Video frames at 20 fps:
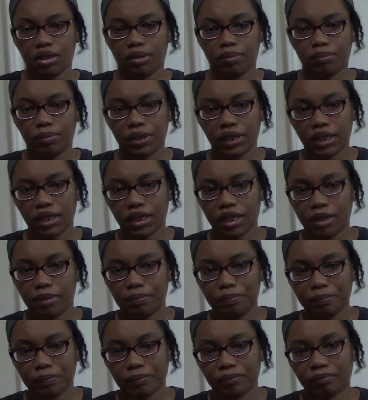But
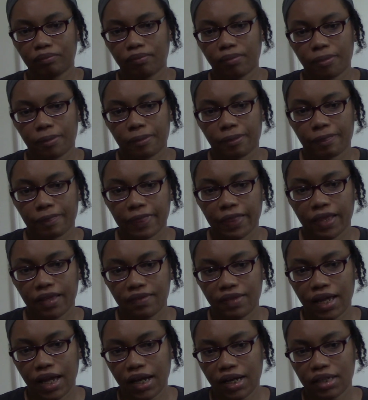
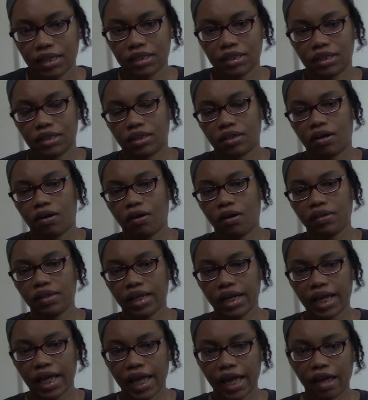that is all
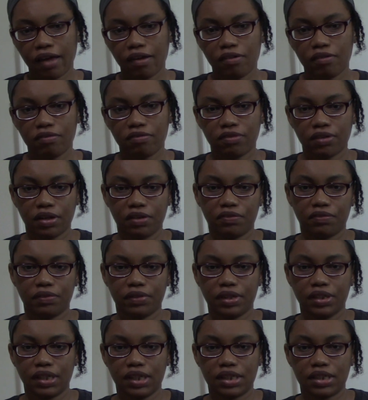that I have
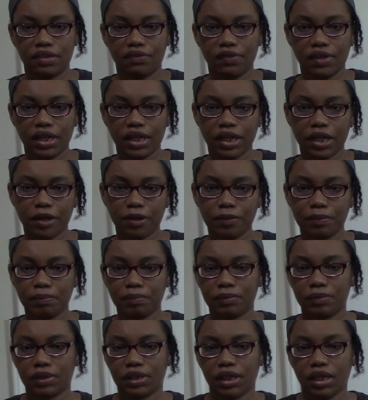for this video.
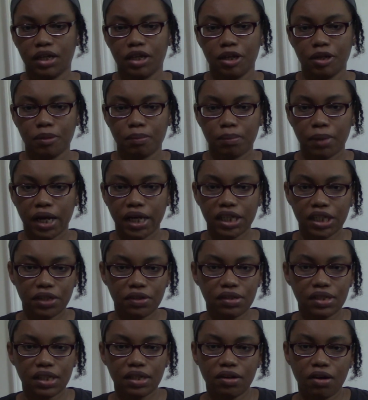By
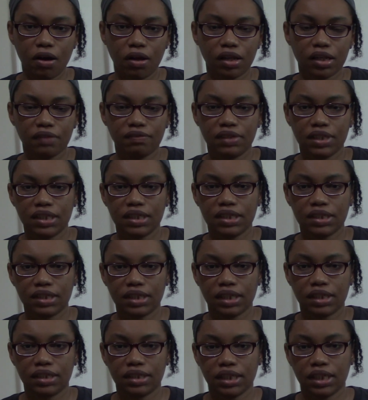using all of these
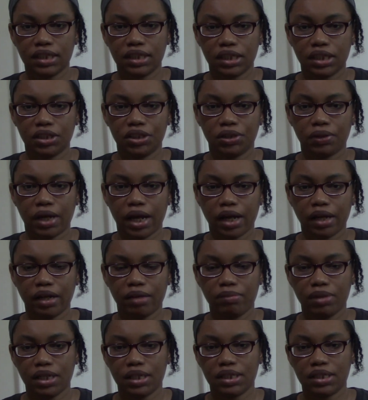6 essential
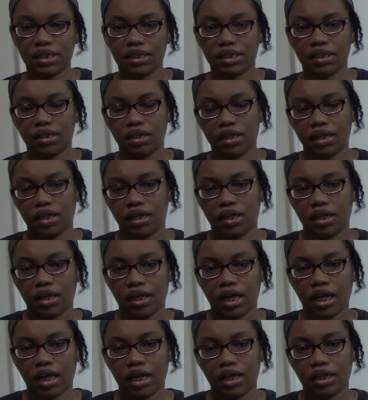elements
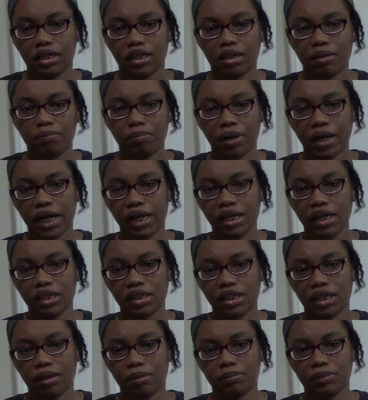and combining
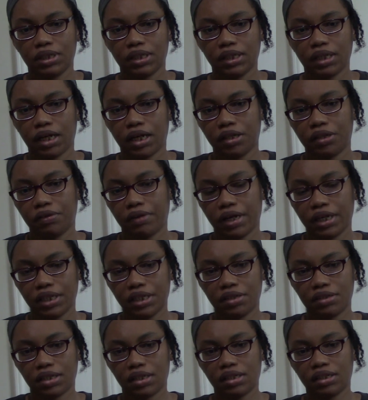them together and
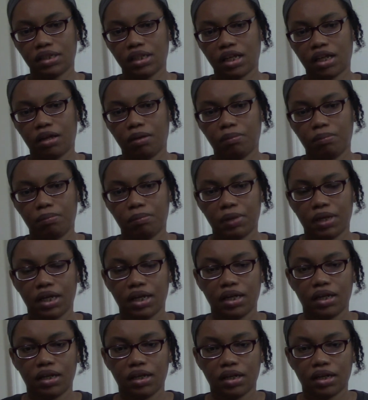using them
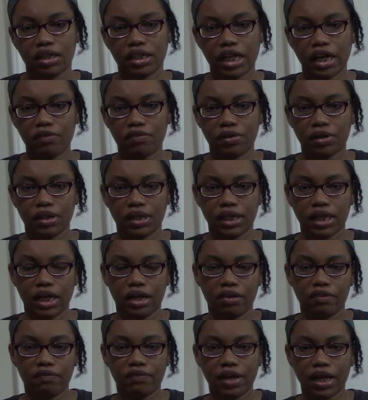cleverly and
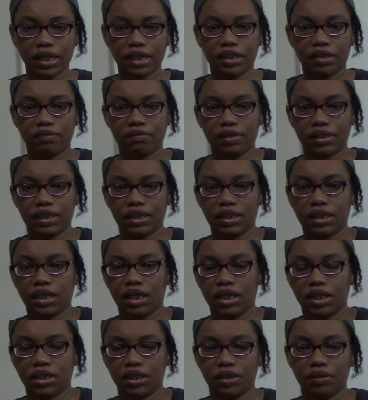effectively,
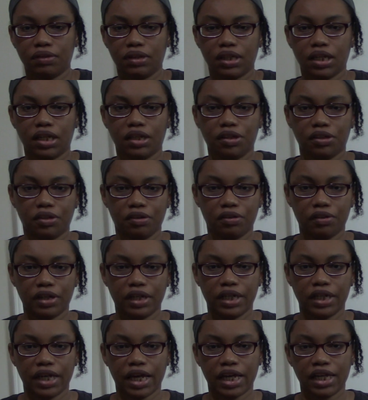you can
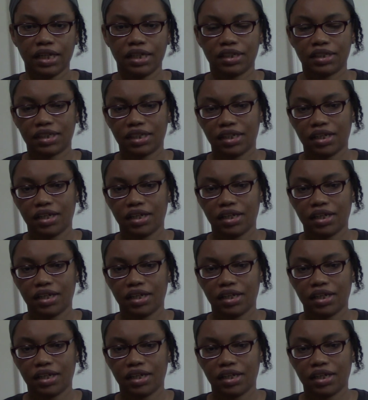create